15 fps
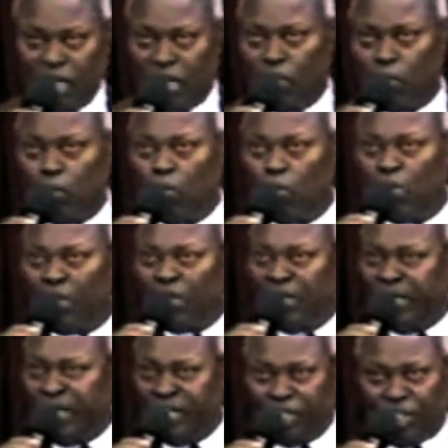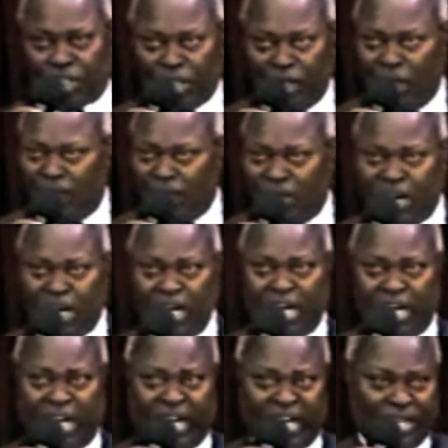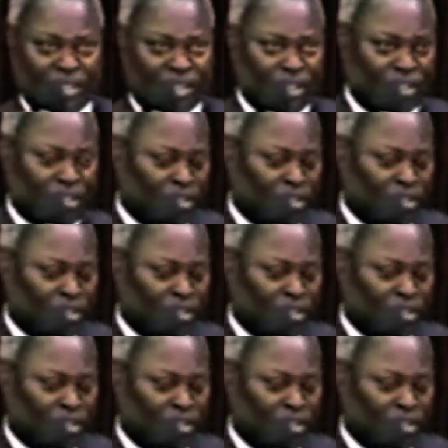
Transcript: the word of God.